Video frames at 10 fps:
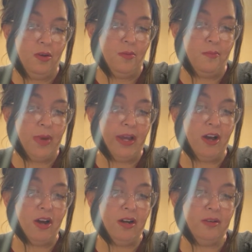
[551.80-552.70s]
my
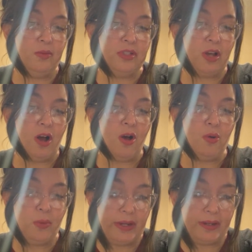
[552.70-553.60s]
heart was
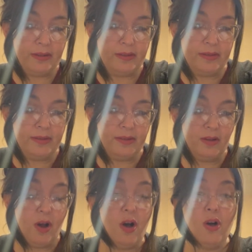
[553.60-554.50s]
always
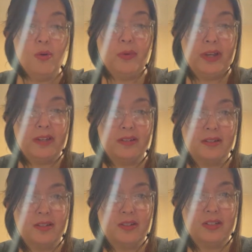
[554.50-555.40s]

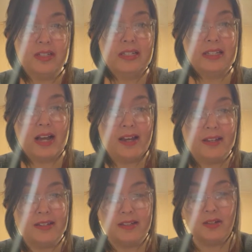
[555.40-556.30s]

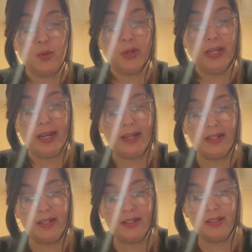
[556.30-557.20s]
designed,
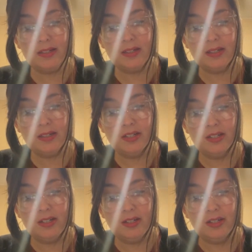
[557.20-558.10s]
created
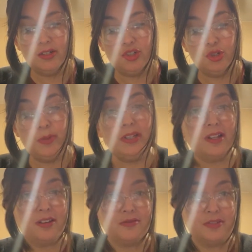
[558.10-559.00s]
to be
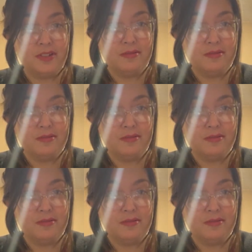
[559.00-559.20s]
loved.